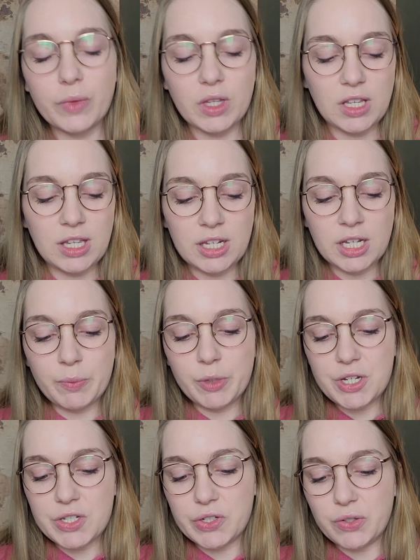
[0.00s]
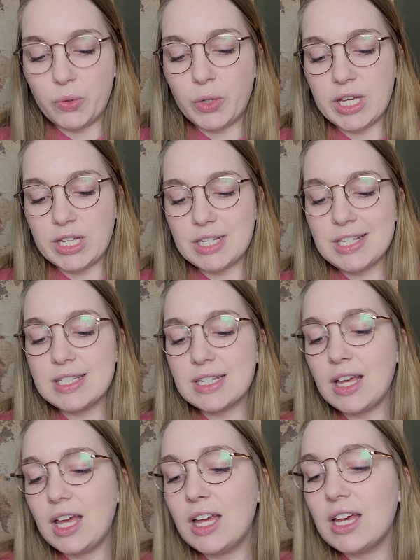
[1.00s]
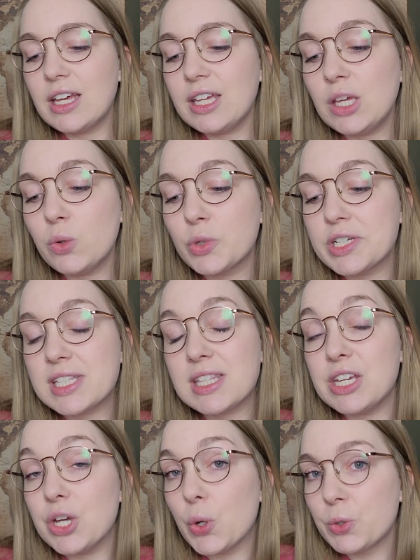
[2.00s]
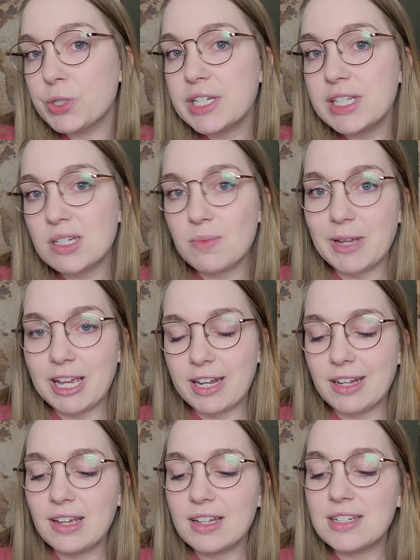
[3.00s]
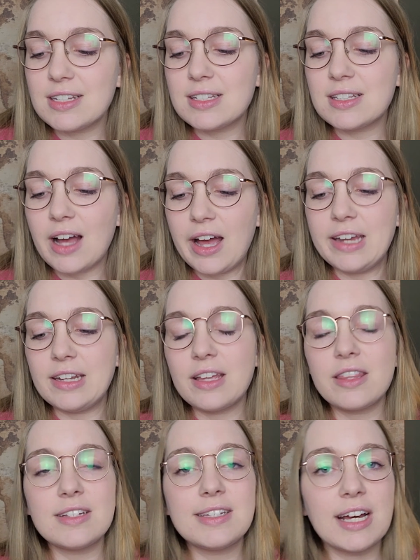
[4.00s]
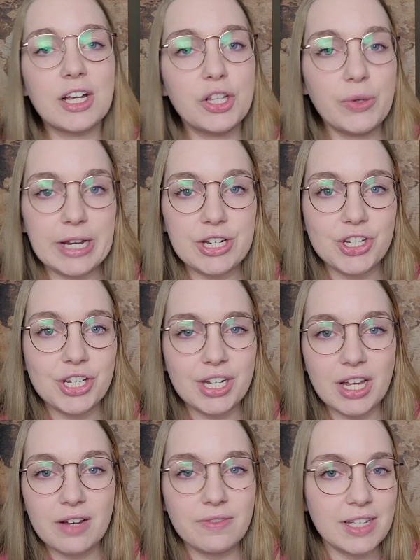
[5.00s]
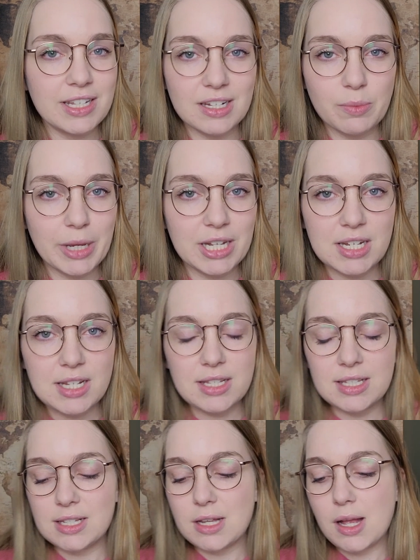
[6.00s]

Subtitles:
Hint number 2 is he was the oldest man to sign the Declaration of Independence.